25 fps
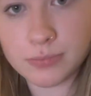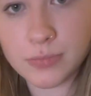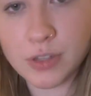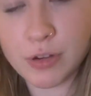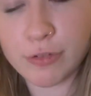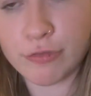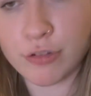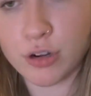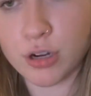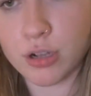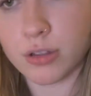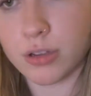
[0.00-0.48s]

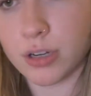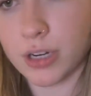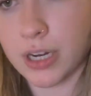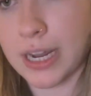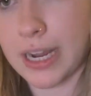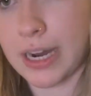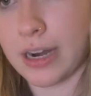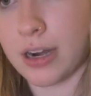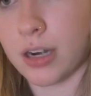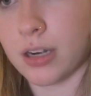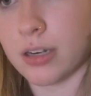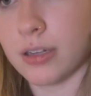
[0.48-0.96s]
further
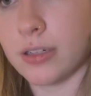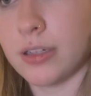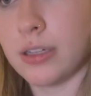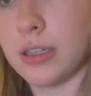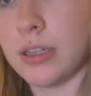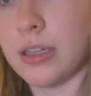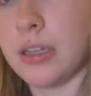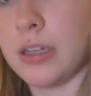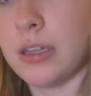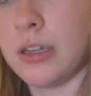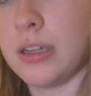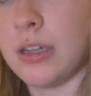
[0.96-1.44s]
care.
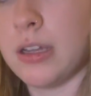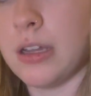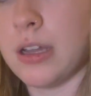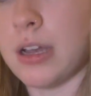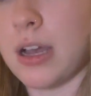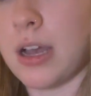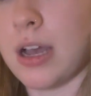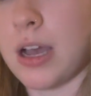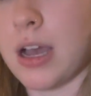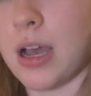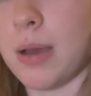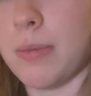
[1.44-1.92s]

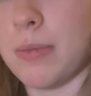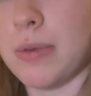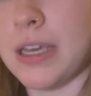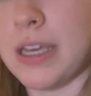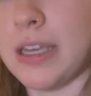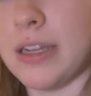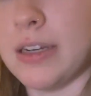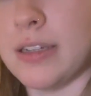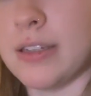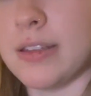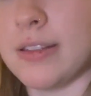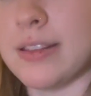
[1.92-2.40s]

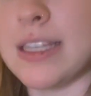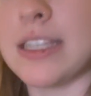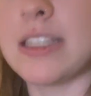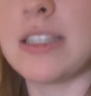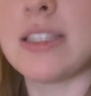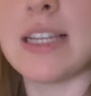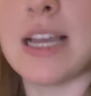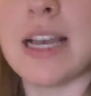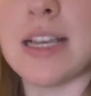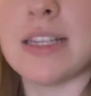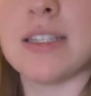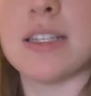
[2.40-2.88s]
And this
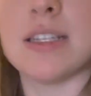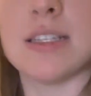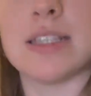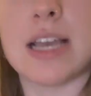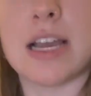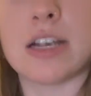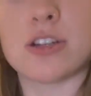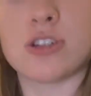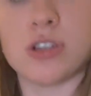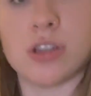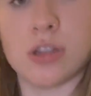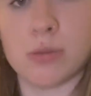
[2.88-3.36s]
test is
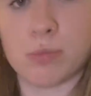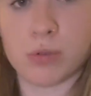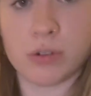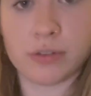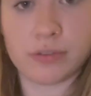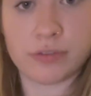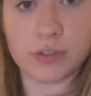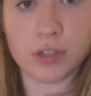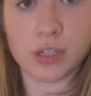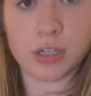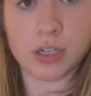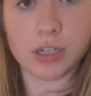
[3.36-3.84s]
actually the
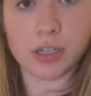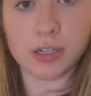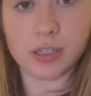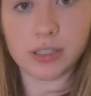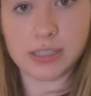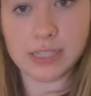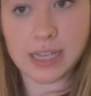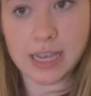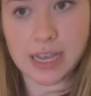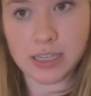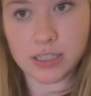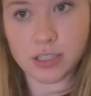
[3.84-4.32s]
preferred
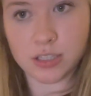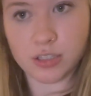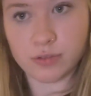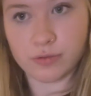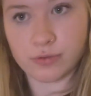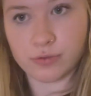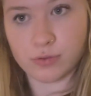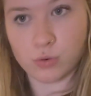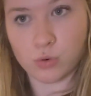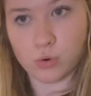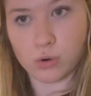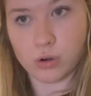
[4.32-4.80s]
test
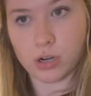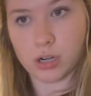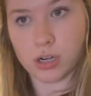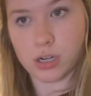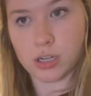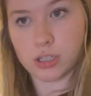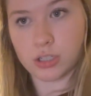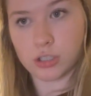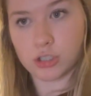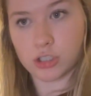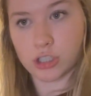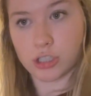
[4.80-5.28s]

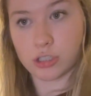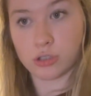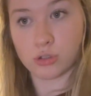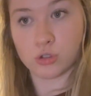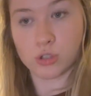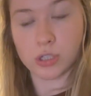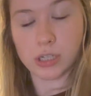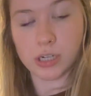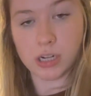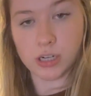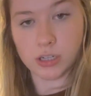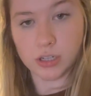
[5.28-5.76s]
for
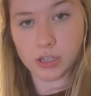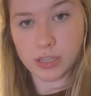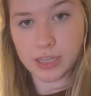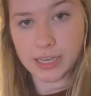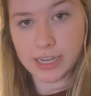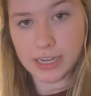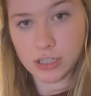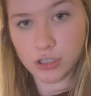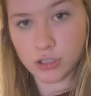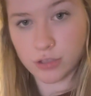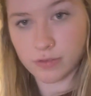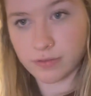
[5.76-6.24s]
children under the
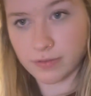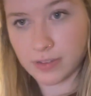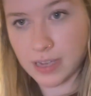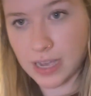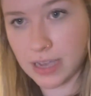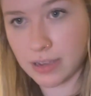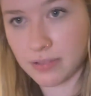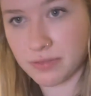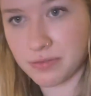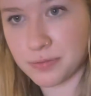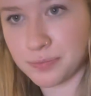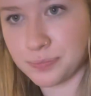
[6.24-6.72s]
age of
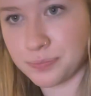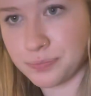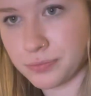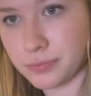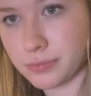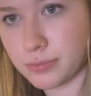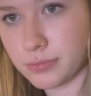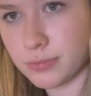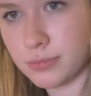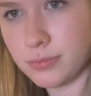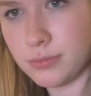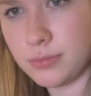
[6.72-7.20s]
5.
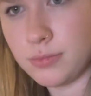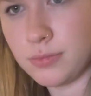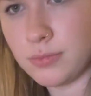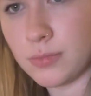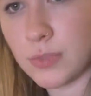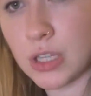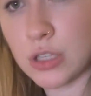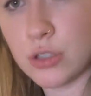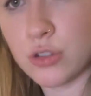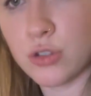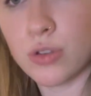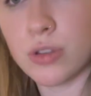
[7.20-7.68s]

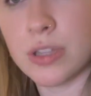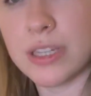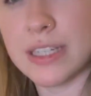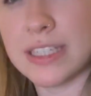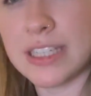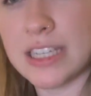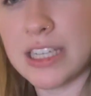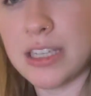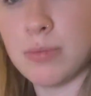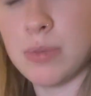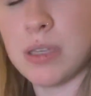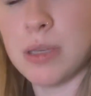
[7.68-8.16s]
So the
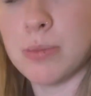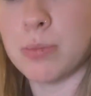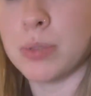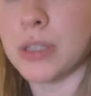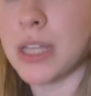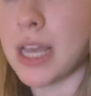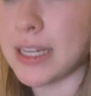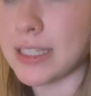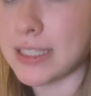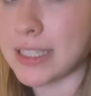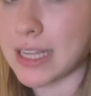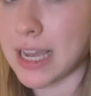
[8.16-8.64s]
TB
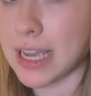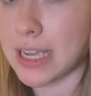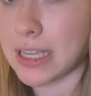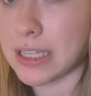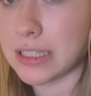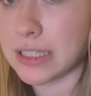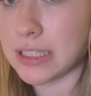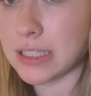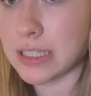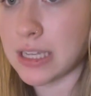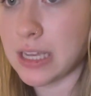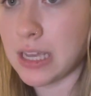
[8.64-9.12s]
blood
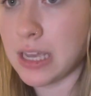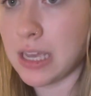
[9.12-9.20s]
test